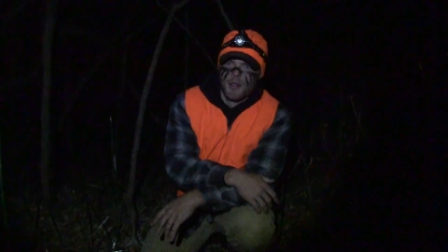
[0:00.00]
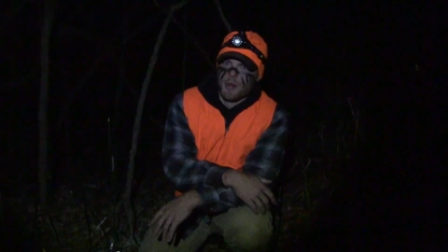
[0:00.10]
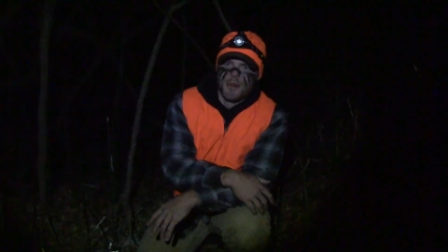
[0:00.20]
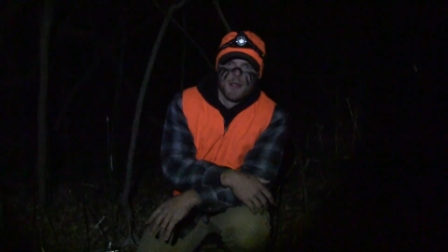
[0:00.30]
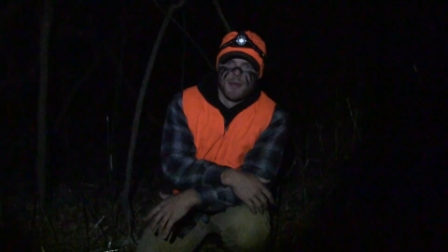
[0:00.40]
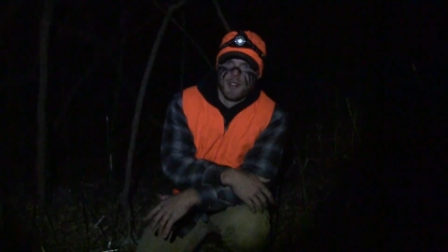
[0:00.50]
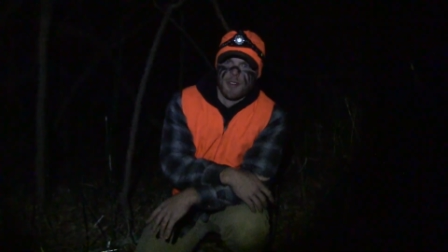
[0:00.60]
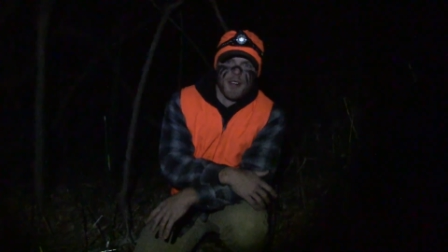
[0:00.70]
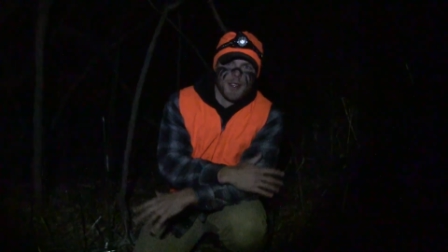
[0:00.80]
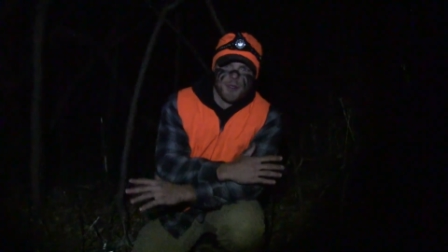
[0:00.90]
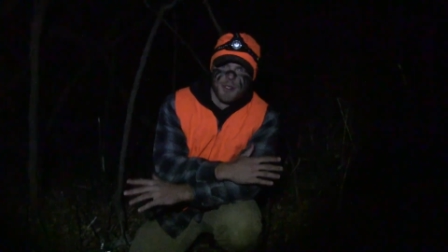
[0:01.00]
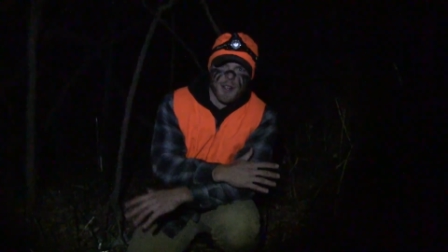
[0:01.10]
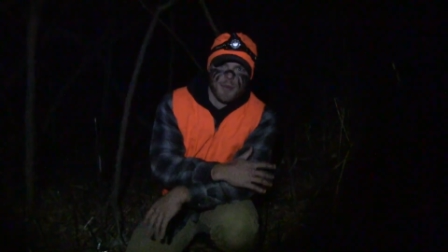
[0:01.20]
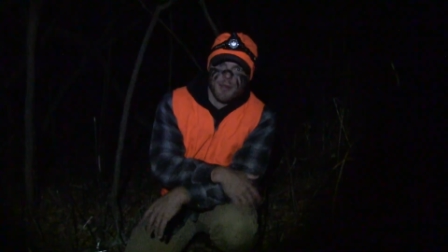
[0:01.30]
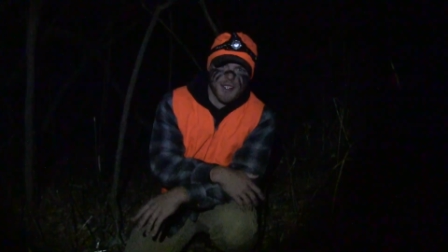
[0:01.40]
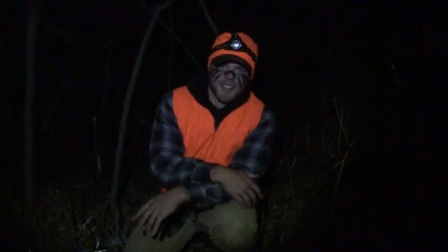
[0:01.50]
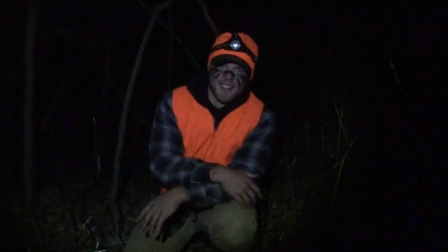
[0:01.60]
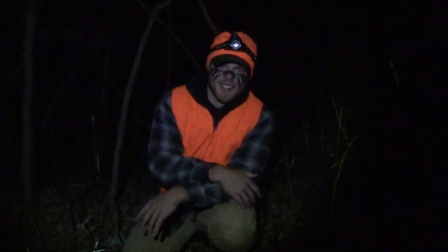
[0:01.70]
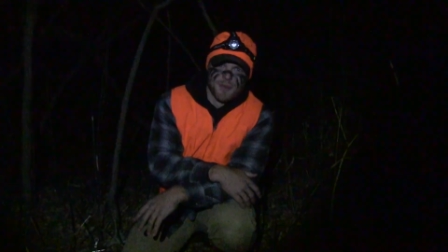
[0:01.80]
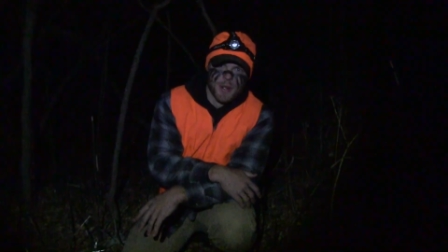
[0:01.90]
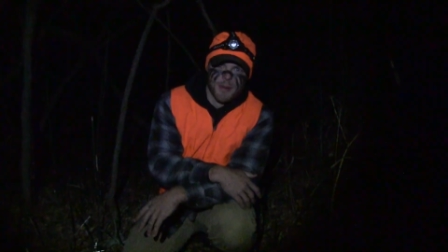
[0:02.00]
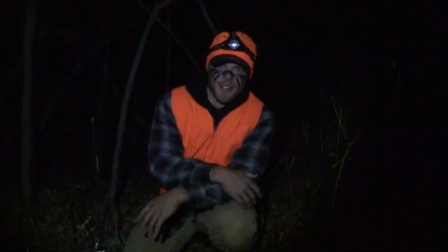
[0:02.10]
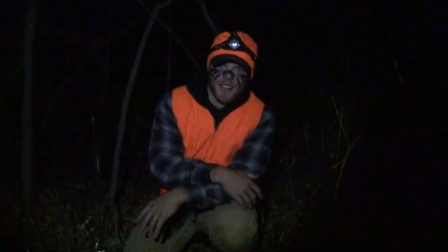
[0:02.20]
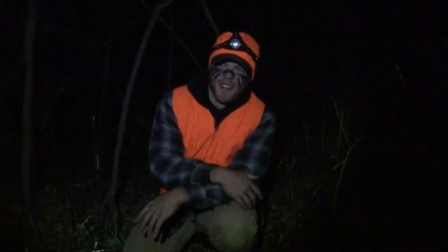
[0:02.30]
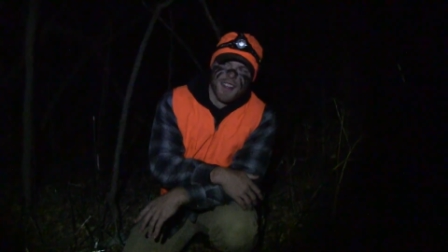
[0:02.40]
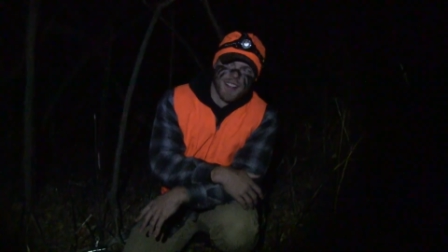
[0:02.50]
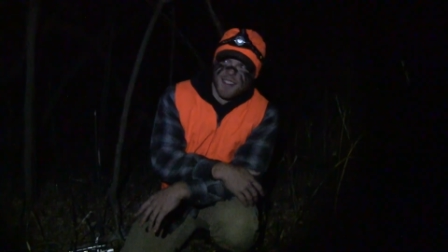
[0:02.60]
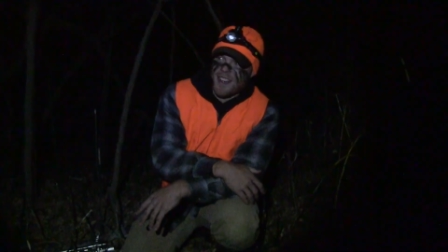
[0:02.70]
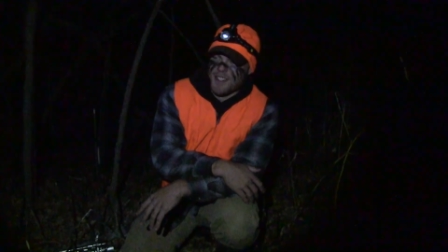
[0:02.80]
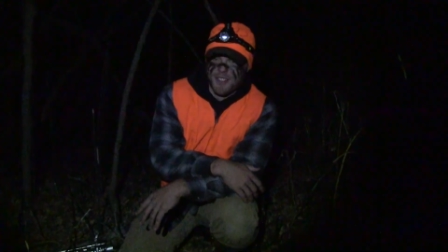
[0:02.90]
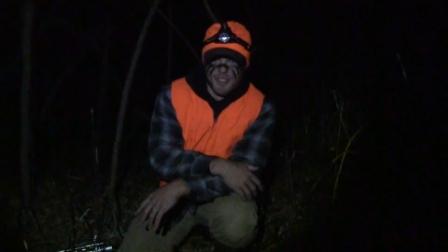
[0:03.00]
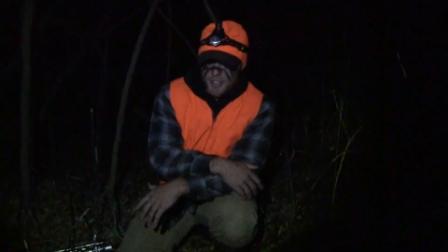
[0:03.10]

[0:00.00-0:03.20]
There must have been a great breeding season probably last year or